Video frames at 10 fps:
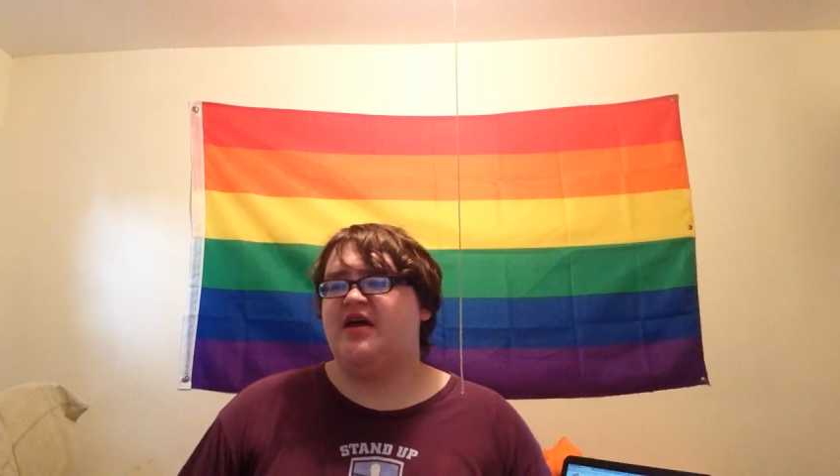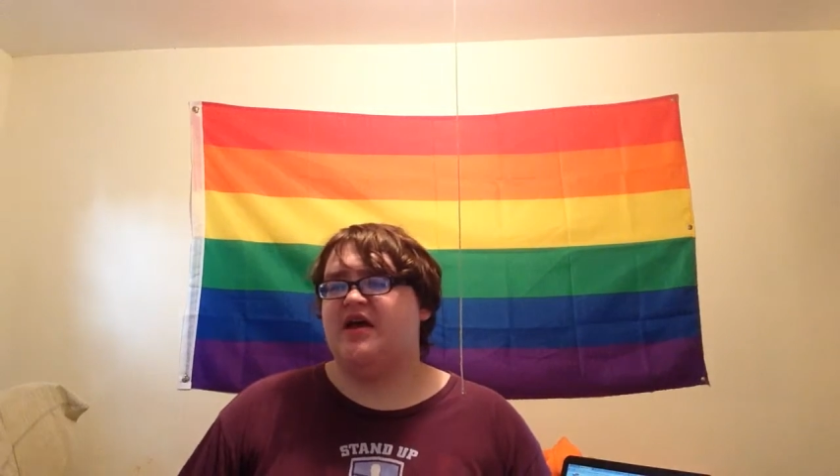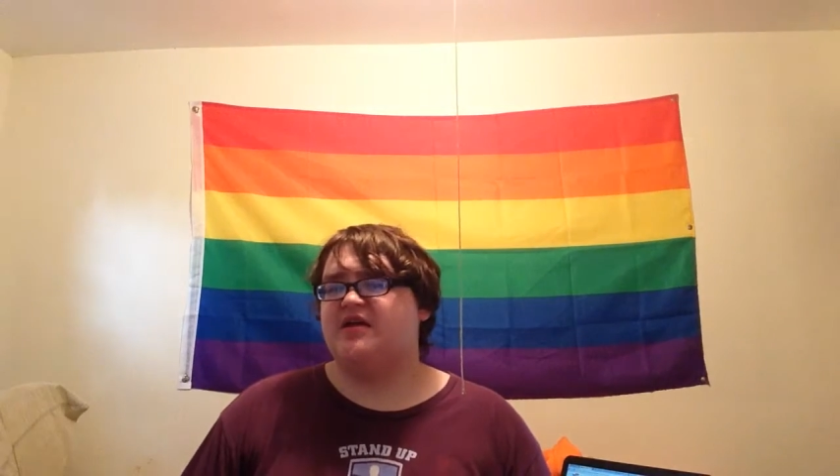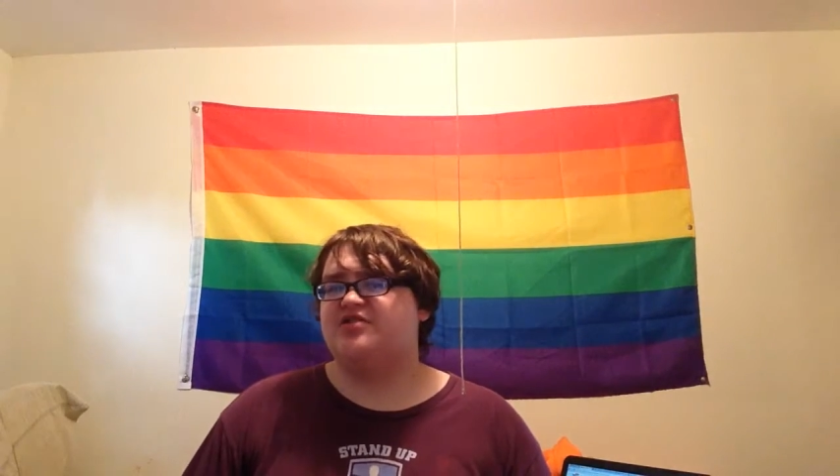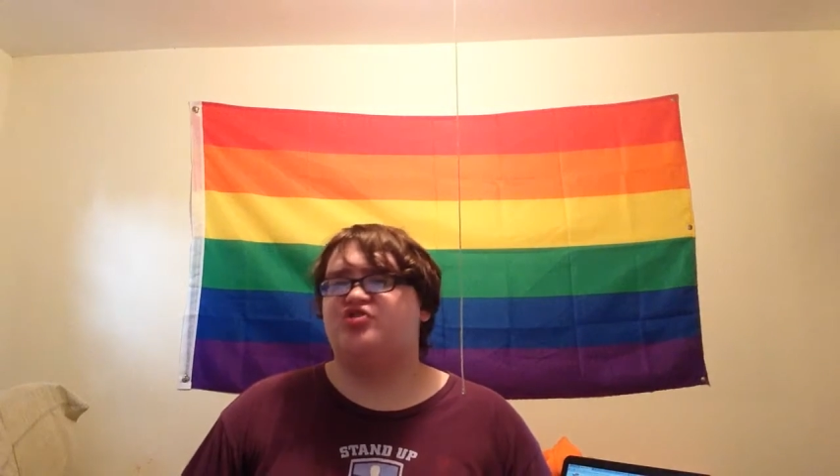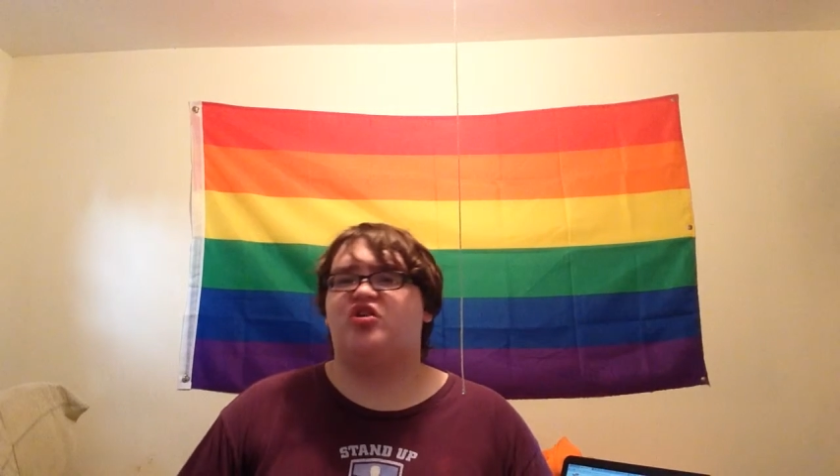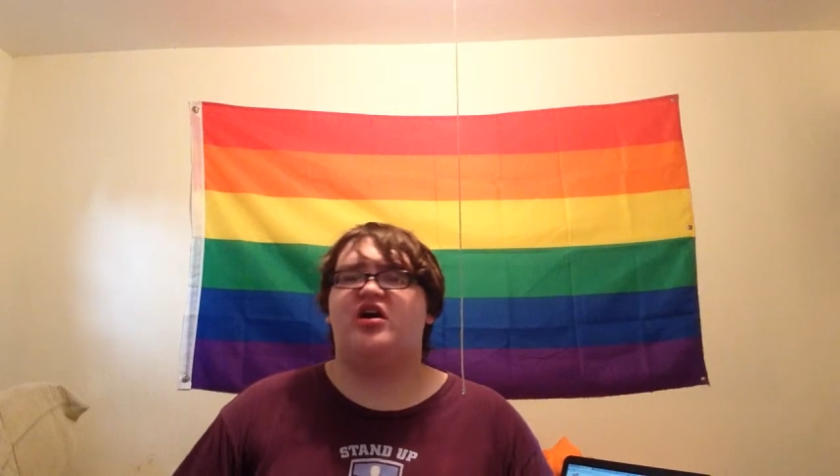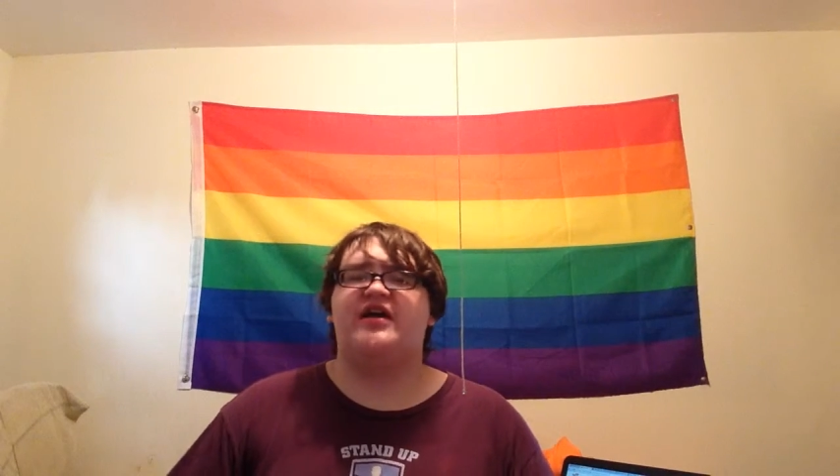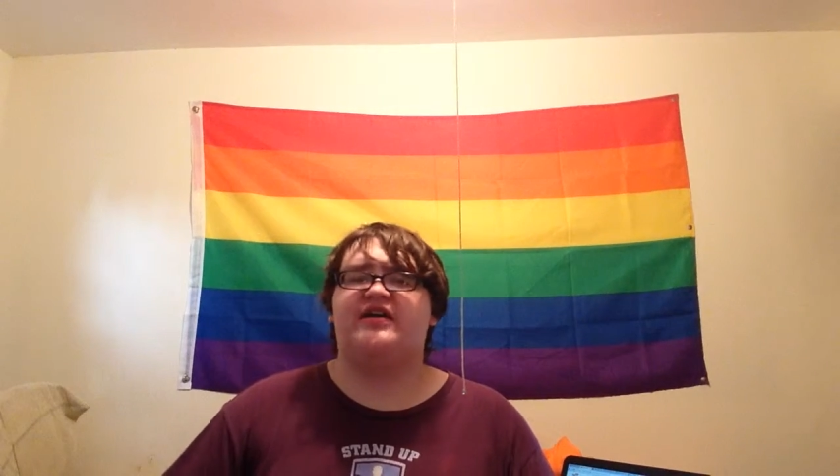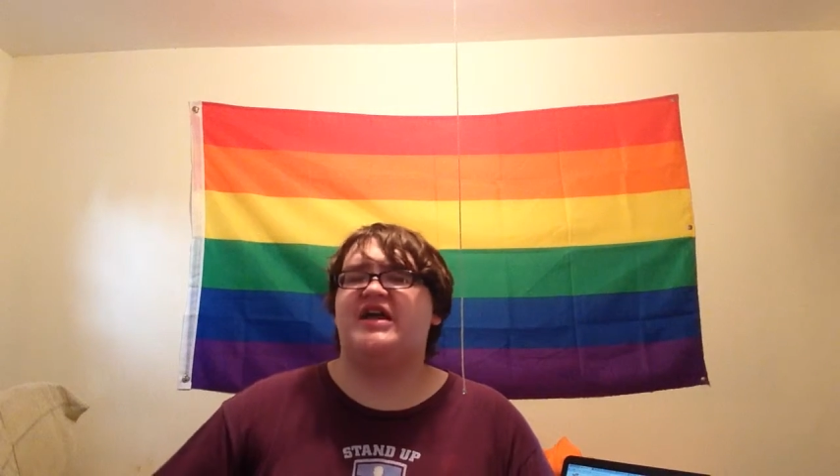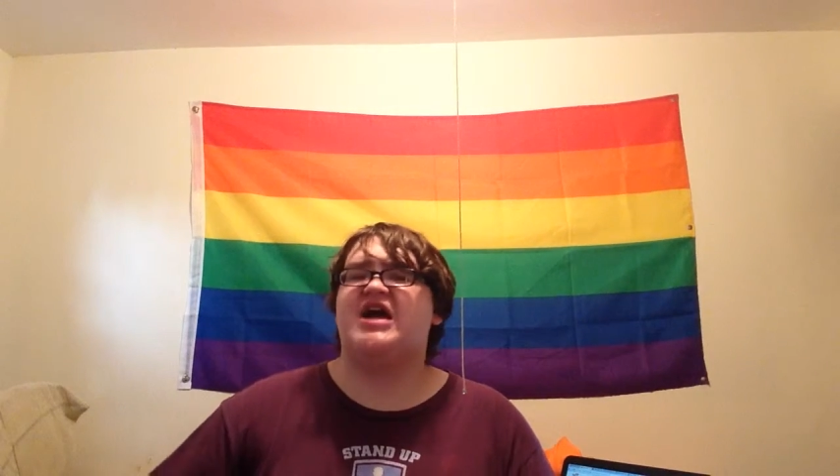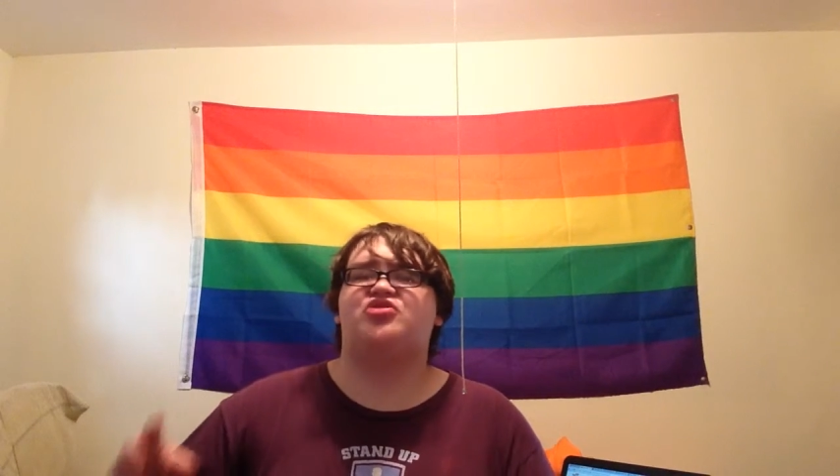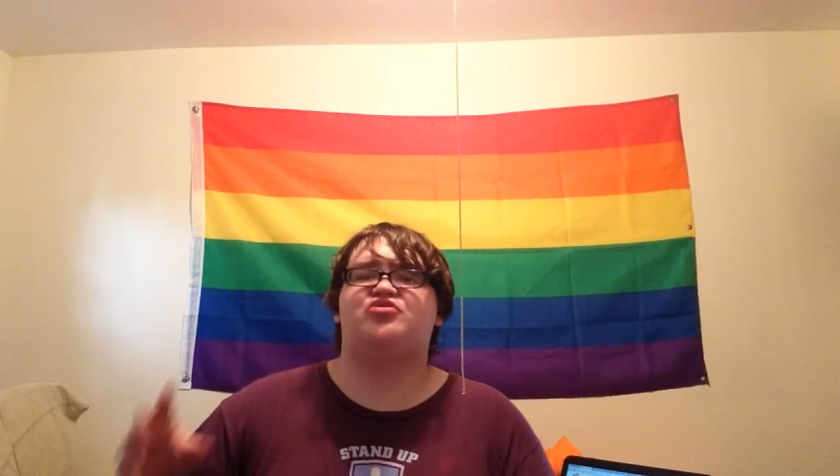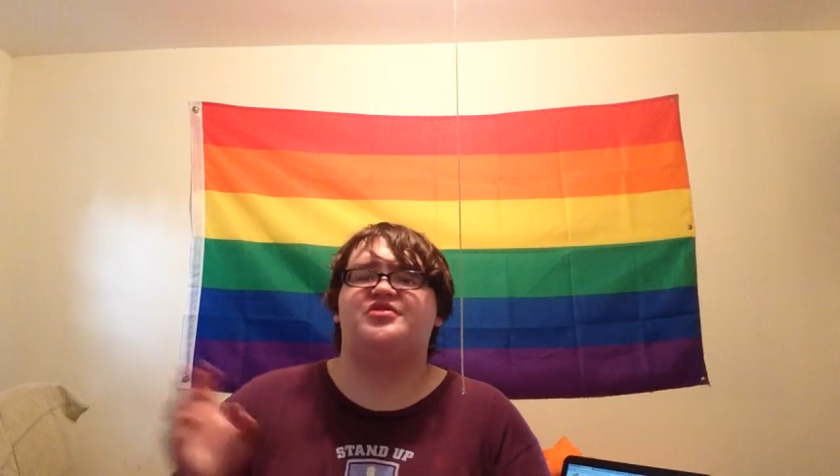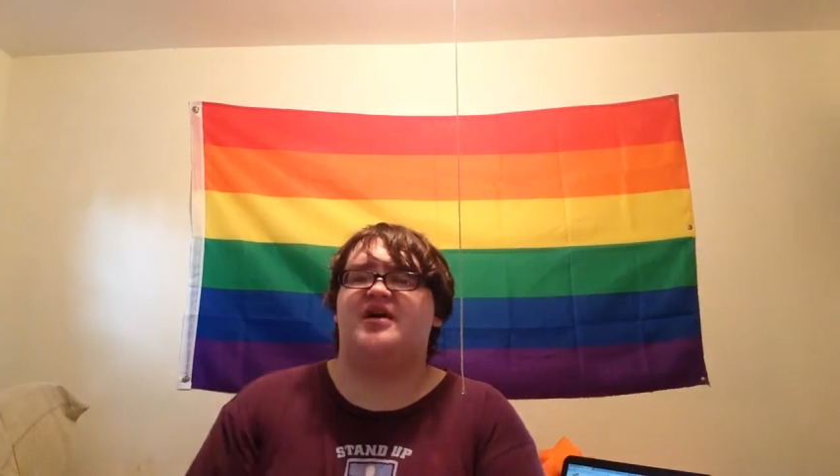and trying
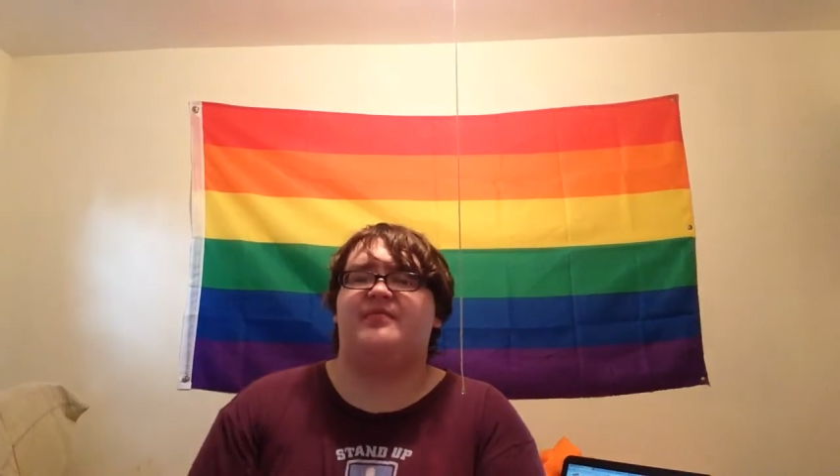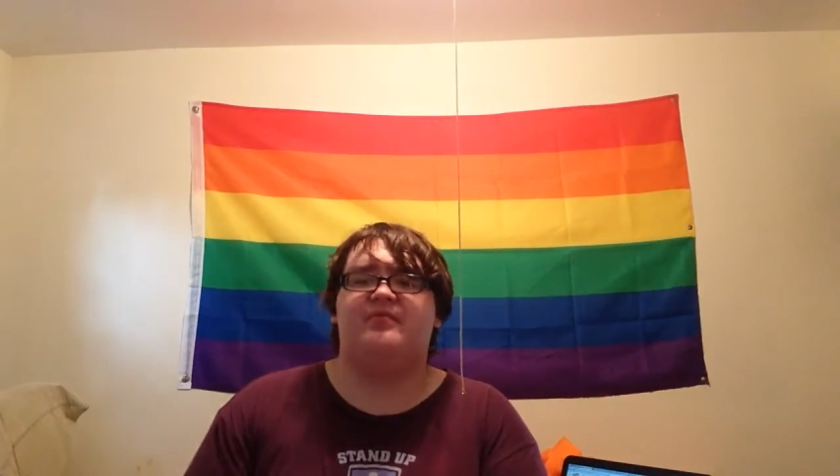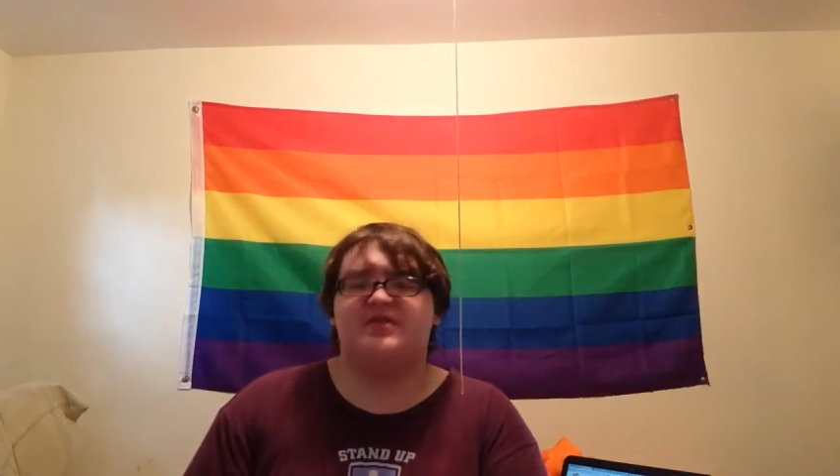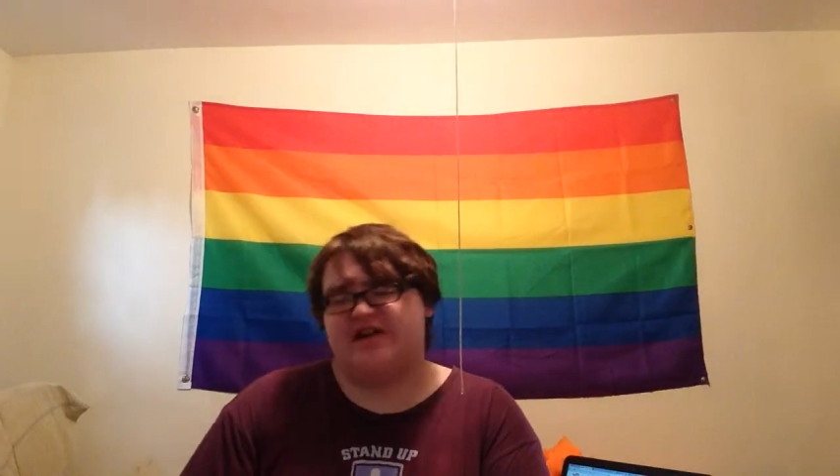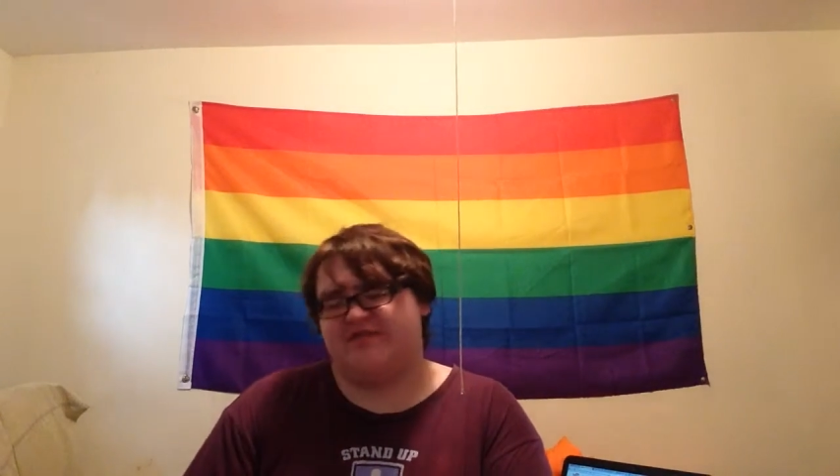natural supplements.